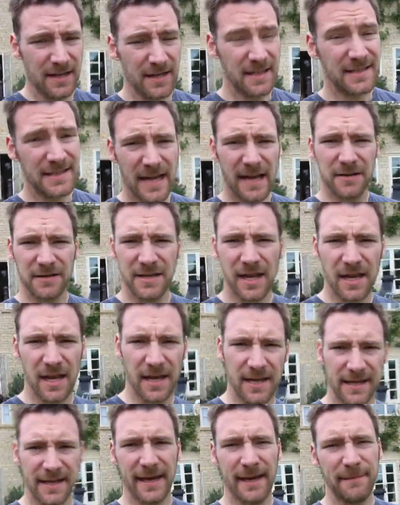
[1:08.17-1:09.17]
Nice house, I
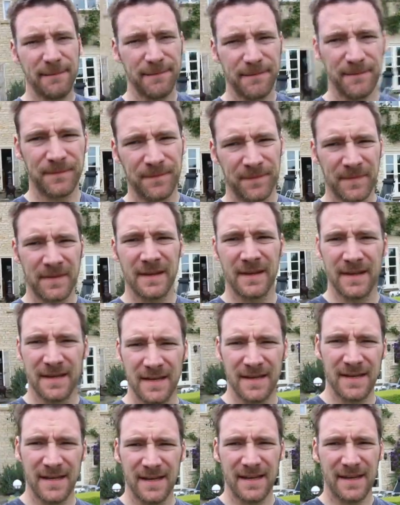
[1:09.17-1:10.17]
like it.
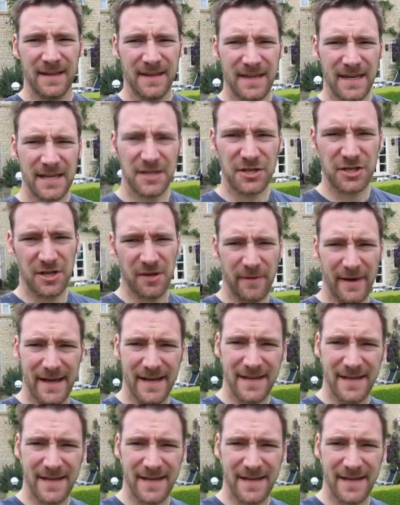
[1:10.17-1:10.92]
The issue